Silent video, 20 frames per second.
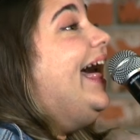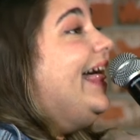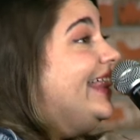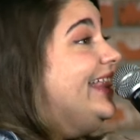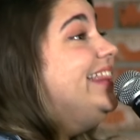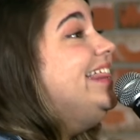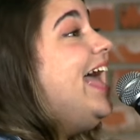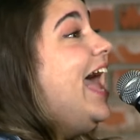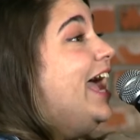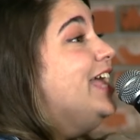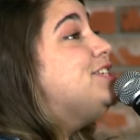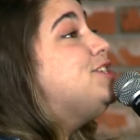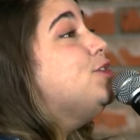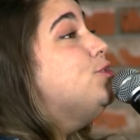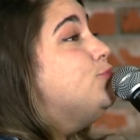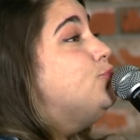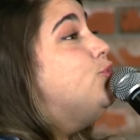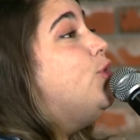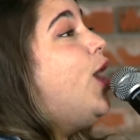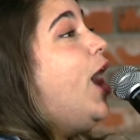That's
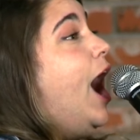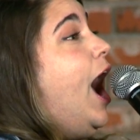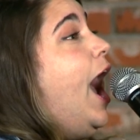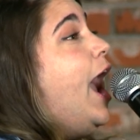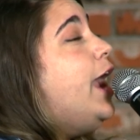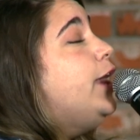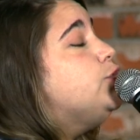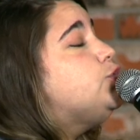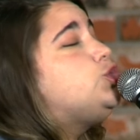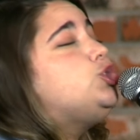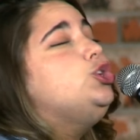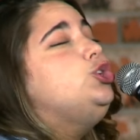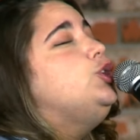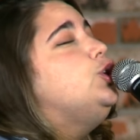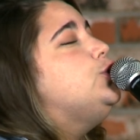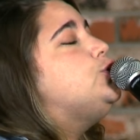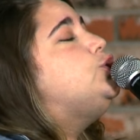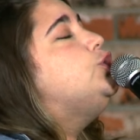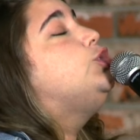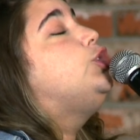right. She
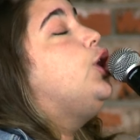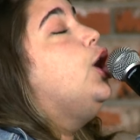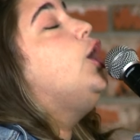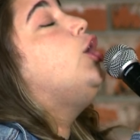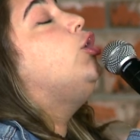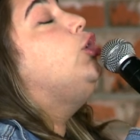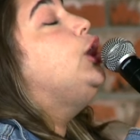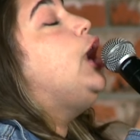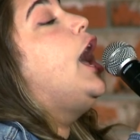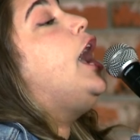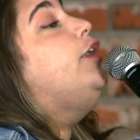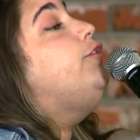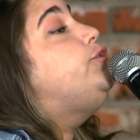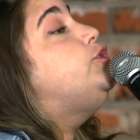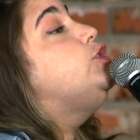needs to get her life